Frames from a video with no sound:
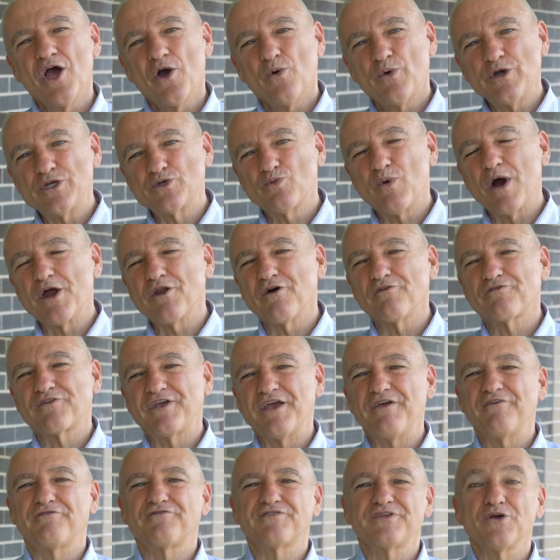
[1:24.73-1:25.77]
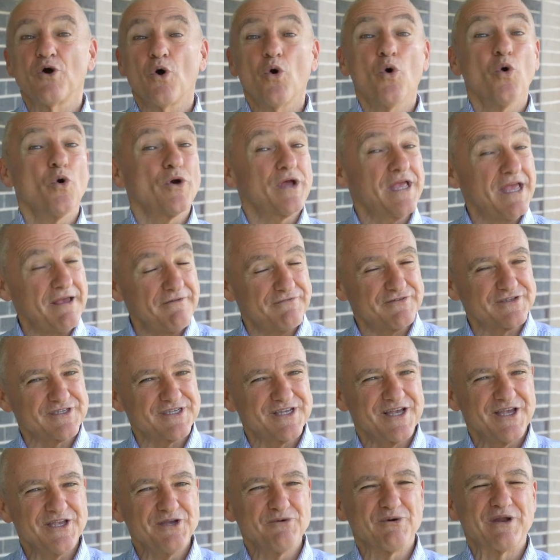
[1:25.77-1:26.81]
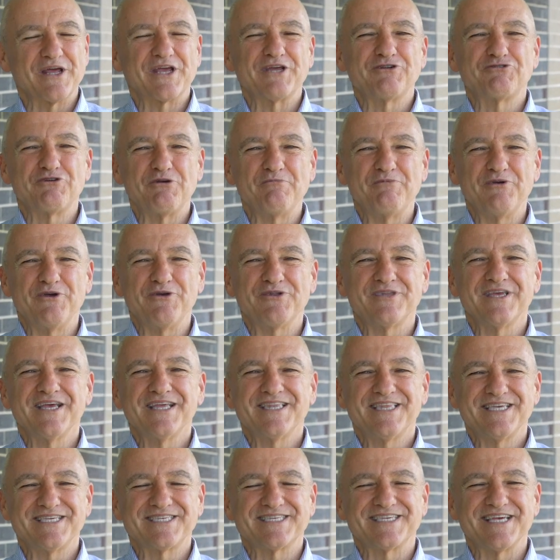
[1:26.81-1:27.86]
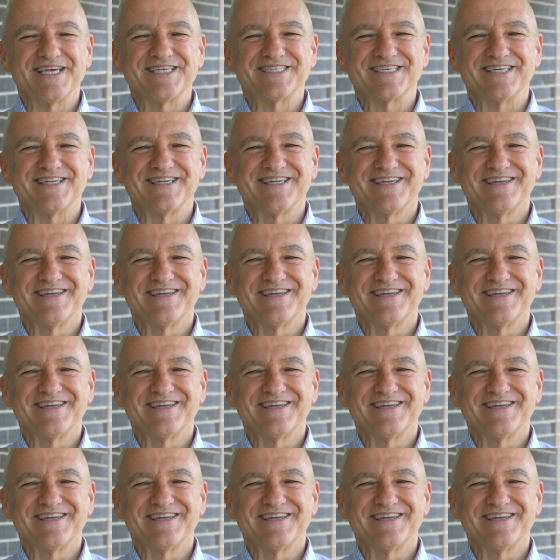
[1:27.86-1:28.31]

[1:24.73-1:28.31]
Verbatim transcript: which one off gift or gifts you want to contribute this season.